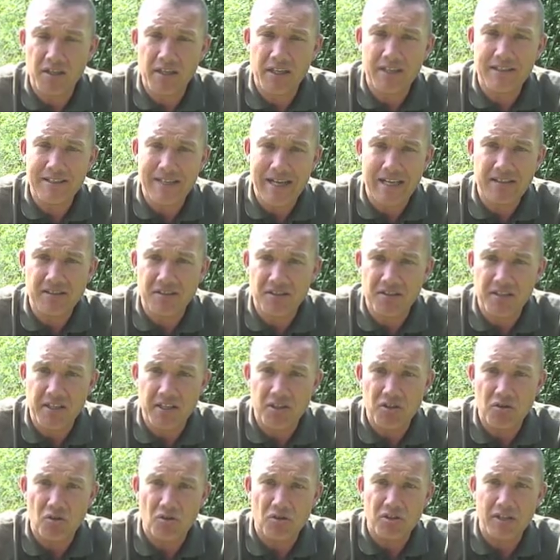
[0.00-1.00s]
the intensity
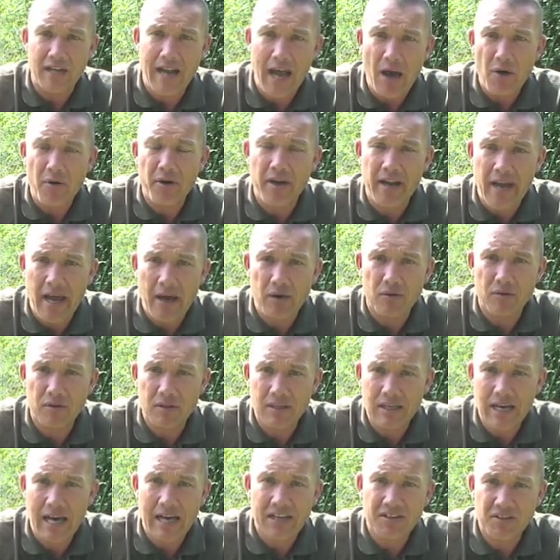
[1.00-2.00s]
is just an out and out
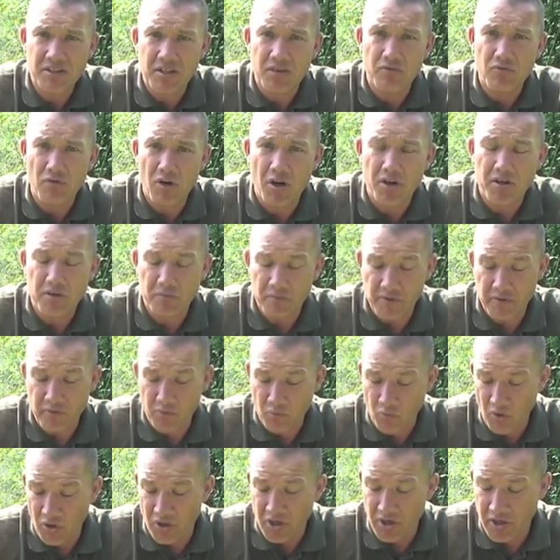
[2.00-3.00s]
casting rod. And we've
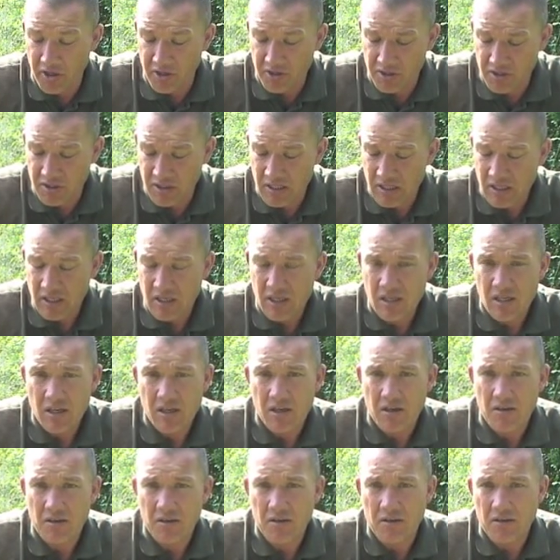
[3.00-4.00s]
worked,
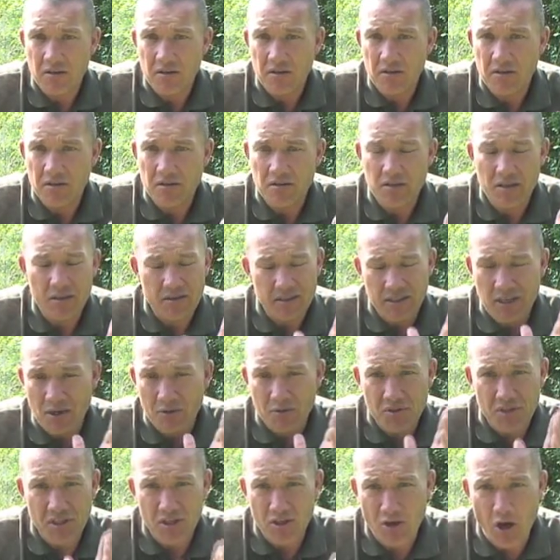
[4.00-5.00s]
you know,
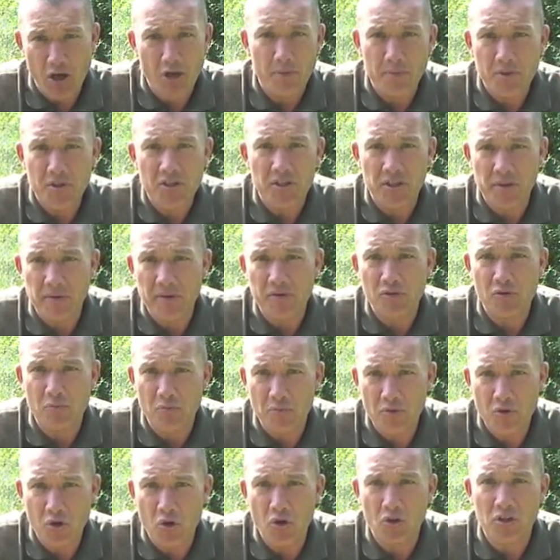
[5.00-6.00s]
synonymously with
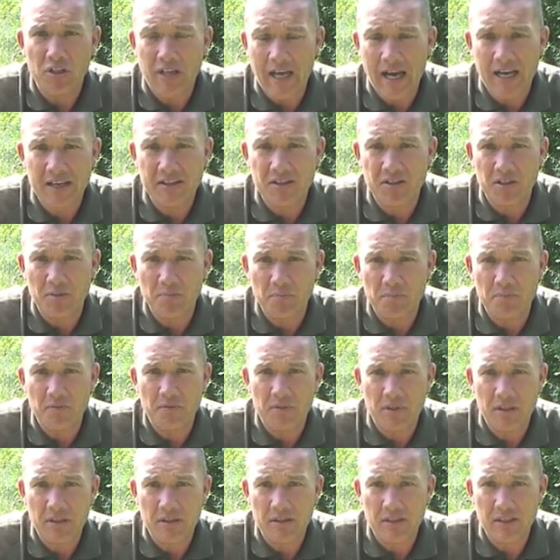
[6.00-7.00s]
some good casting
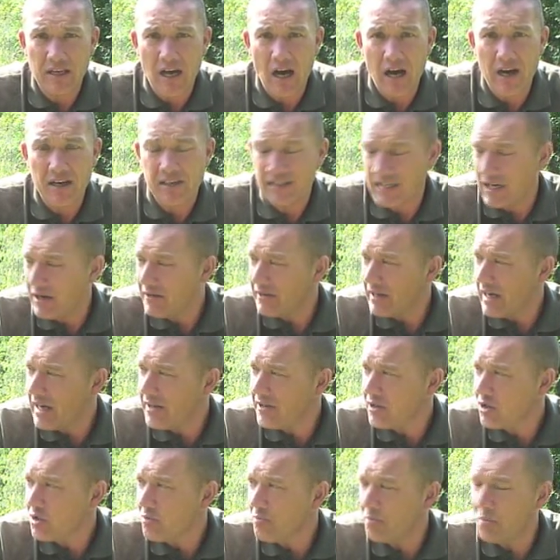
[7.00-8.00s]
guys out there
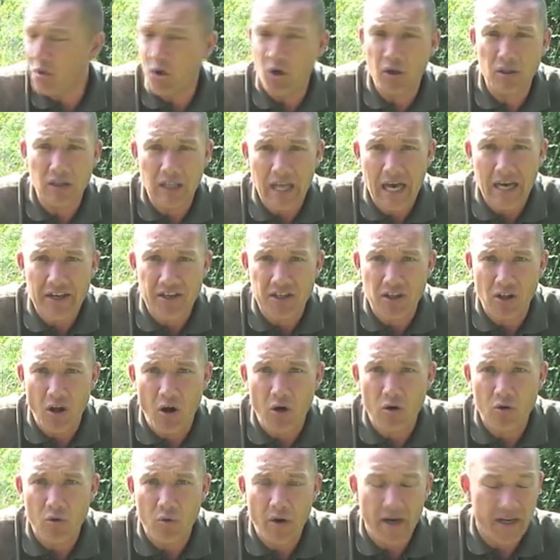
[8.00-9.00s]
that can put a lead a
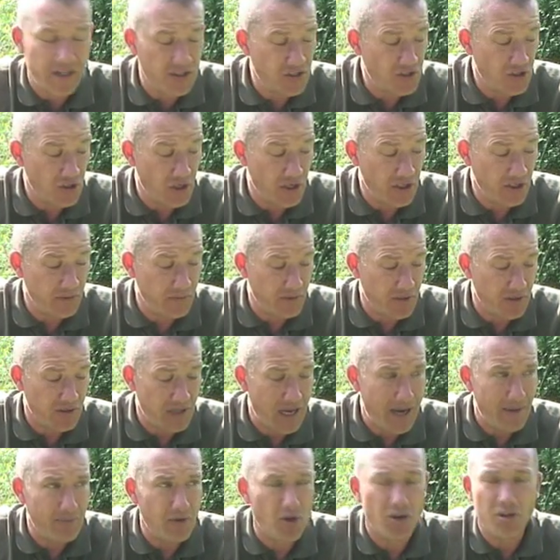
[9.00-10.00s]
long way. And certainly with
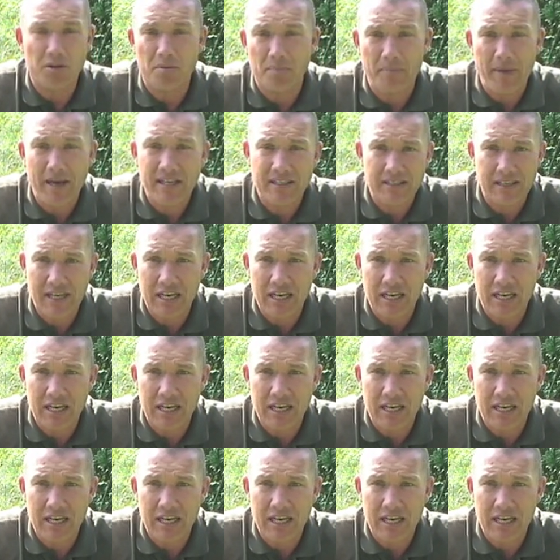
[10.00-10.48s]
I'm not the best